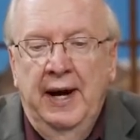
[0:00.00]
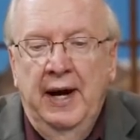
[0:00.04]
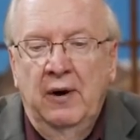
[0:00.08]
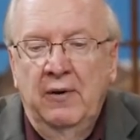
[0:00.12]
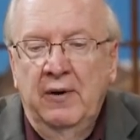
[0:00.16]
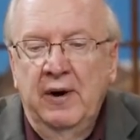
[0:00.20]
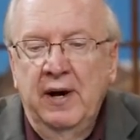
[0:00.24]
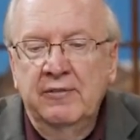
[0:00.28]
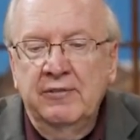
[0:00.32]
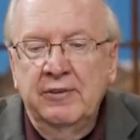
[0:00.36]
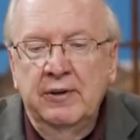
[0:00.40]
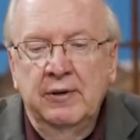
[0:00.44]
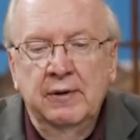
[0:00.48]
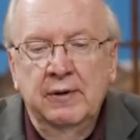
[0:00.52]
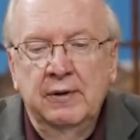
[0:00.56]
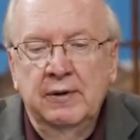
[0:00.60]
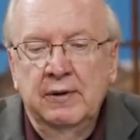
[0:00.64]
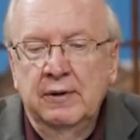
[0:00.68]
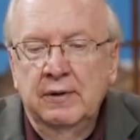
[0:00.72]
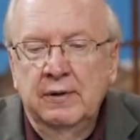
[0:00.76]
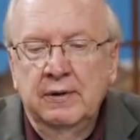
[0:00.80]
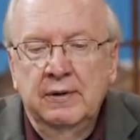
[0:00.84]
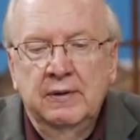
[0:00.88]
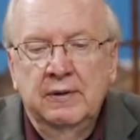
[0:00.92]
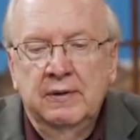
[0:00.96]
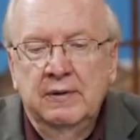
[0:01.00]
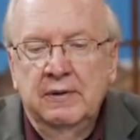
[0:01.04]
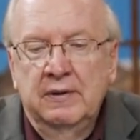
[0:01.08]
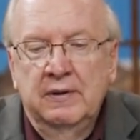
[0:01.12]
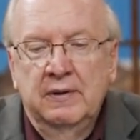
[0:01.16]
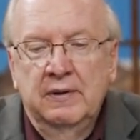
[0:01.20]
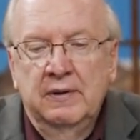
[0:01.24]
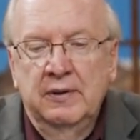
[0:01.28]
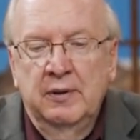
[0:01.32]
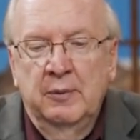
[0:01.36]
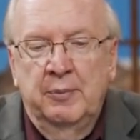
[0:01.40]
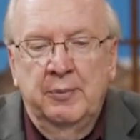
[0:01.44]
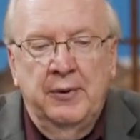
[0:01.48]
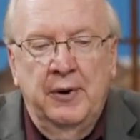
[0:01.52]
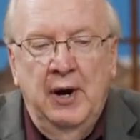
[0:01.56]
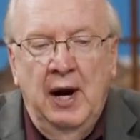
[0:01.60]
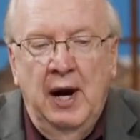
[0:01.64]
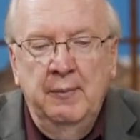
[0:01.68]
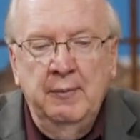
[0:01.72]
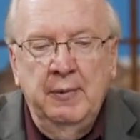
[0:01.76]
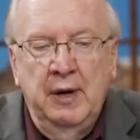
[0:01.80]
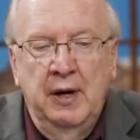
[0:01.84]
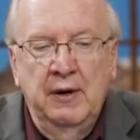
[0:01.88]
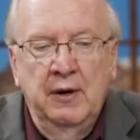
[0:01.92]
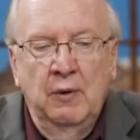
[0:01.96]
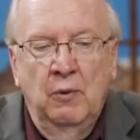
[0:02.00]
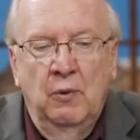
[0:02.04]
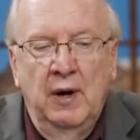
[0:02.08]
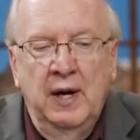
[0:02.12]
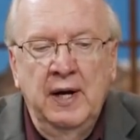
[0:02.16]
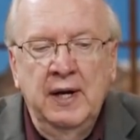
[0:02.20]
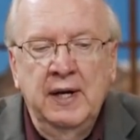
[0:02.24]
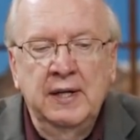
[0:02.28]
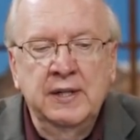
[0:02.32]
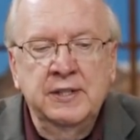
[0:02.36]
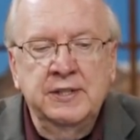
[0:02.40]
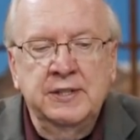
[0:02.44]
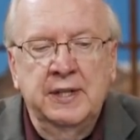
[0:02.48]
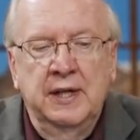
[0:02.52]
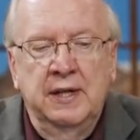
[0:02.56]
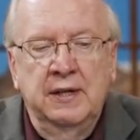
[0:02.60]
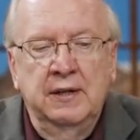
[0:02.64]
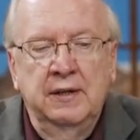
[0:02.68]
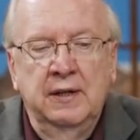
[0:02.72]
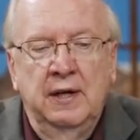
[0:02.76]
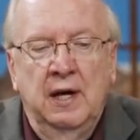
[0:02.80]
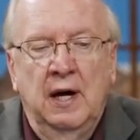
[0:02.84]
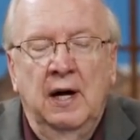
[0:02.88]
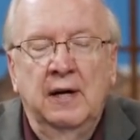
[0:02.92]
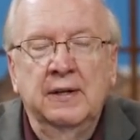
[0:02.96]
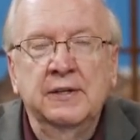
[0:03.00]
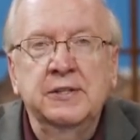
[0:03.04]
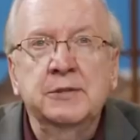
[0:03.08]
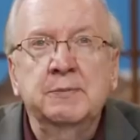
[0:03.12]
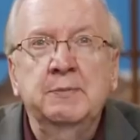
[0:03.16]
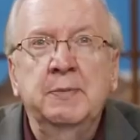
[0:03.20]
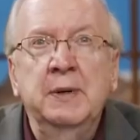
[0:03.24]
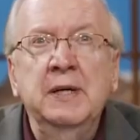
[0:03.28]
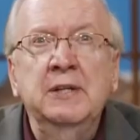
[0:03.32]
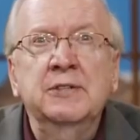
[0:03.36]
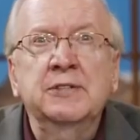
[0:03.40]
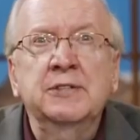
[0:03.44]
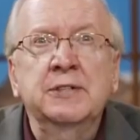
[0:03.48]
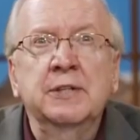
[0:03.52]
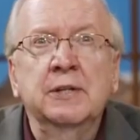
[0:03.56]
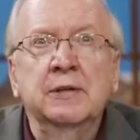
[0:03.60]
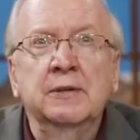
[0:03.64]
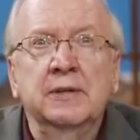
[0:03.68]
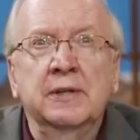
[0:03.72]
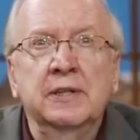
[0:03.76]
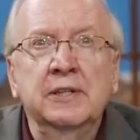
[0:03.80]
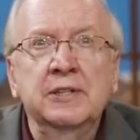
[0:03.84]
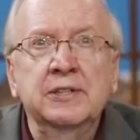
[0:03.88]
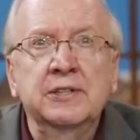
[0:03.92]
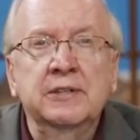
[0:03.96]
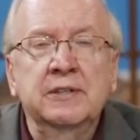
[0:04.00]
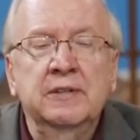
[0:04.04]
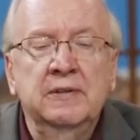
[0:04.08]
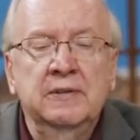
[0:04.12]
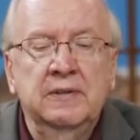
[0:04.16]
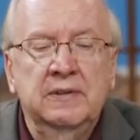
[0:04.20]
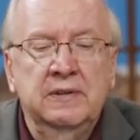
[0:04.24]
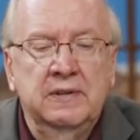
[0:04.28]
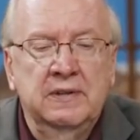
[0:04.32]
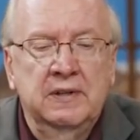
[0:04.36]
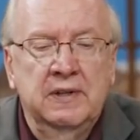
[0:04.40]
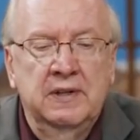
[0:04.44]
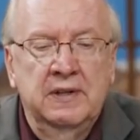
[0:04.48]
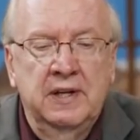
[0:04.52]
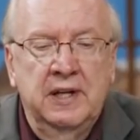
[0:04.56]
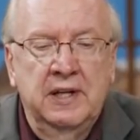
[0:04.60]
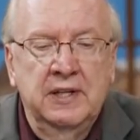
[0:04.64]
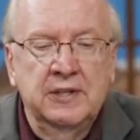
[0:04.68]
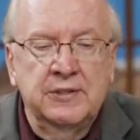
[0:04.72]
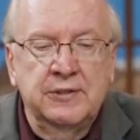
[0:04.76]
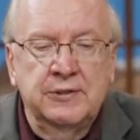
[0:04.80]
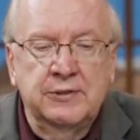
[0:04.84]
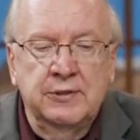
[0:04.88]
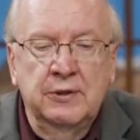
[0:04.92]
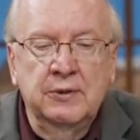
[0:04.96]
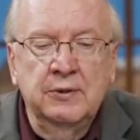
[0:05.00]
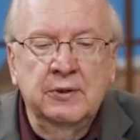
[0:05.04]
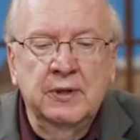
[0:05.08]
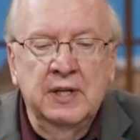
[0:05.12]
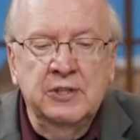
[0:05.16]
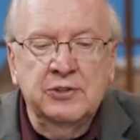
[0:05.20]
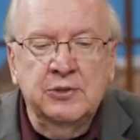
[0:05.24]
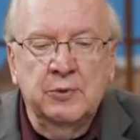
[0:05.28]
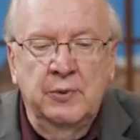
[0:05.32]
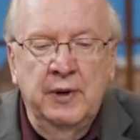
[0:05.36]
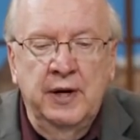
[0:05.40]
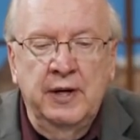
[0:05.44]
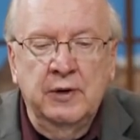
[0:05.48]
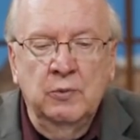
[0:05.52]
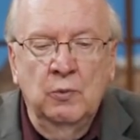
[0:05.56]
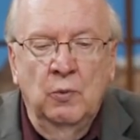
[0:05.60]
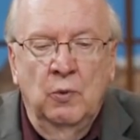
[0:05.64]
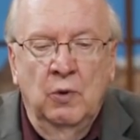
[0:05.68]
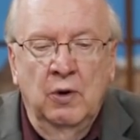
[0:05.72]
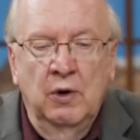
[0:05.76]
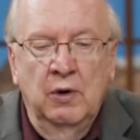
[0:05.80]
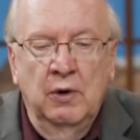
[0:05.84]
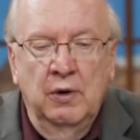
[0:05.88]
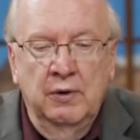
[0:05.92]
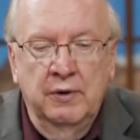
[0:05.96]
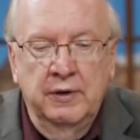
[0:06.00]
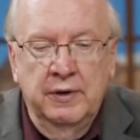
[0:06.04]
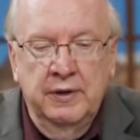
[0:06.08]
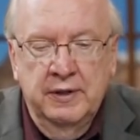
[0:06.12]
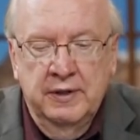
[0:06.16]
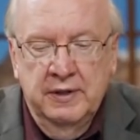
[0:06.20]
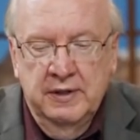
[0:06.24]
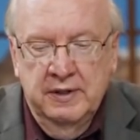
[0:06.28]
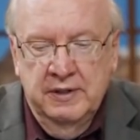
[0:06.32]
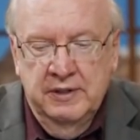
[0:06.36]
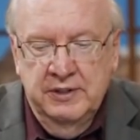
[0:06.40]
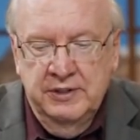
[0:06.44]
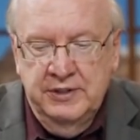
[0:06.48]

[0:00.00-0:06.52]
However, the primary ways that God speaks to us is through His written word.